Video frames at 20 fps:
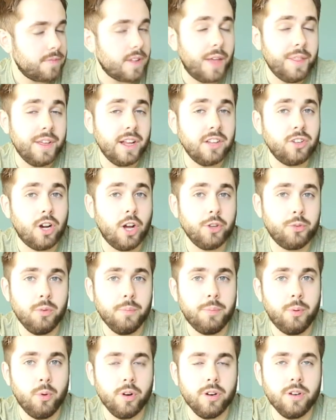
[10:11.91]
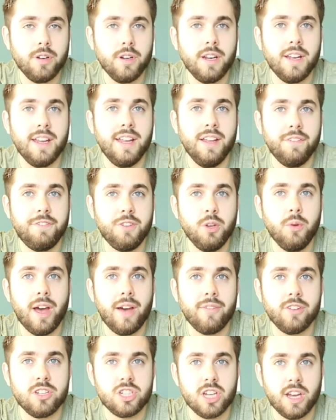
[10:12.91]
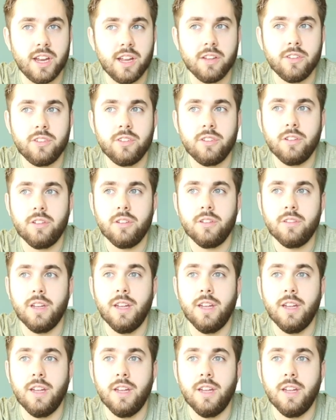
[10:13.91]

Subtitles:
I think it's also important, if you have a chance,